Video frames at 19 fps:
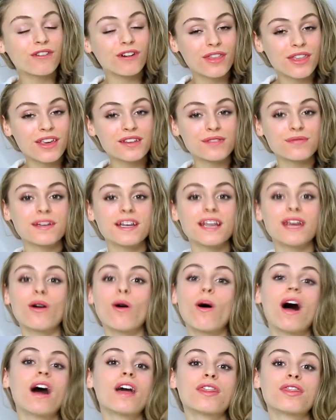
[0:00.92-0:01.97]
for this
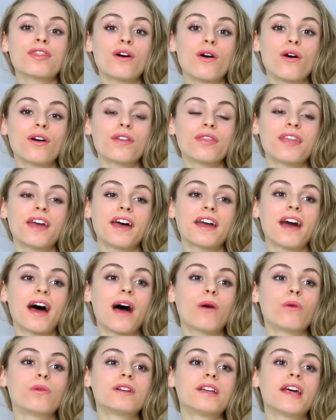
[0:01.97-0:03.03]
video I thought that
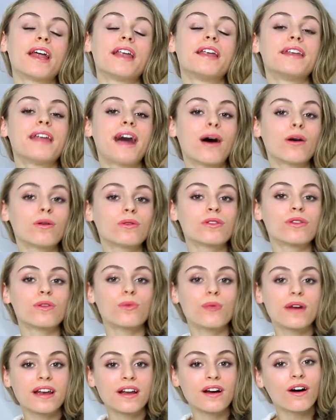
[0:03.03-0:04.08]
I would announce the
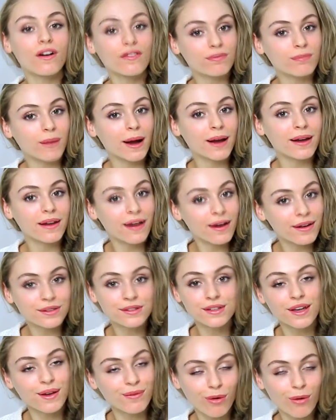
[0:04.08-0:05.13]
winner of my
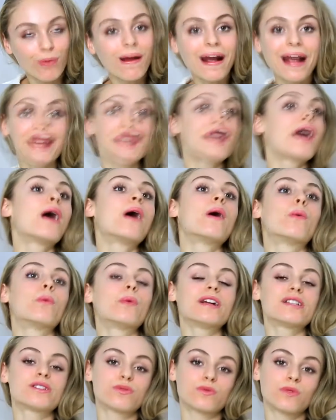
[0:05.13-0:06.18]
last giveaway
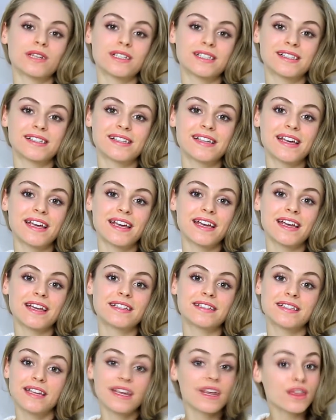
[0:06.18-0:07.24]
which was
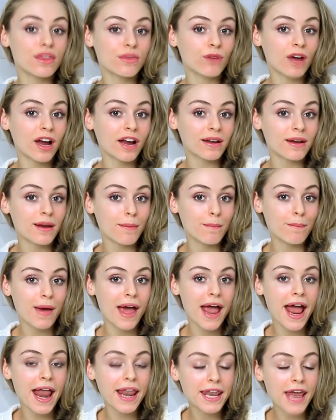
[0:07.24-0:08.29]
the teeth whitening
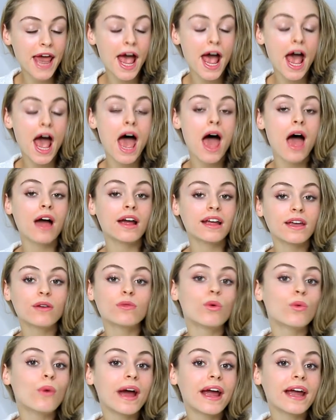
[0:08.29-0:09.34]
pen
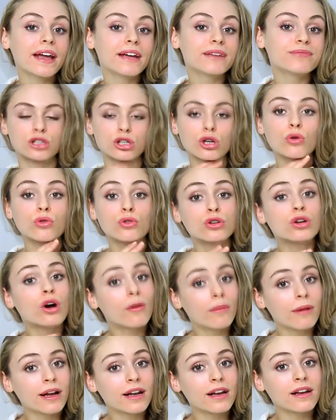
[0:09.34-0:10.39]
giveaway. So
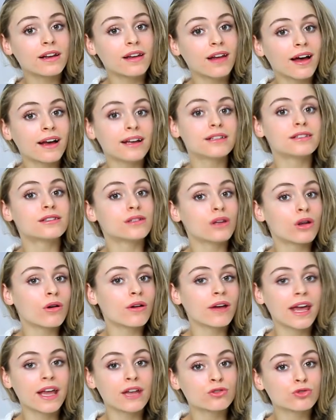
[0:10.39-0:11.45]
nobody likes
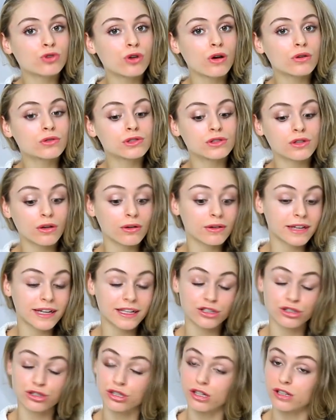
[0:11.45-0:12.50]
long intros so
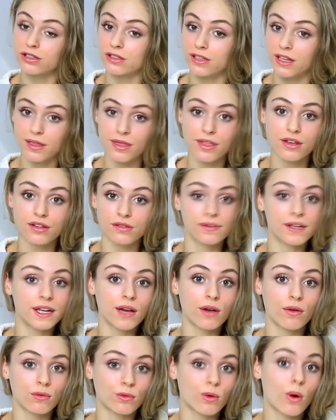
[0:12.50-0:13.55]
let's just get this
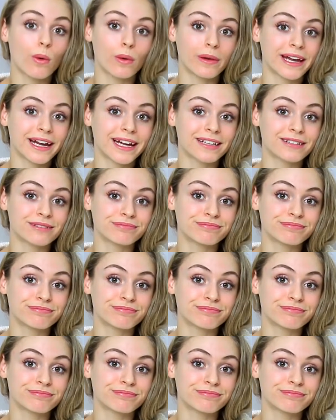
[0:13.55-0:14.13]
video rolling.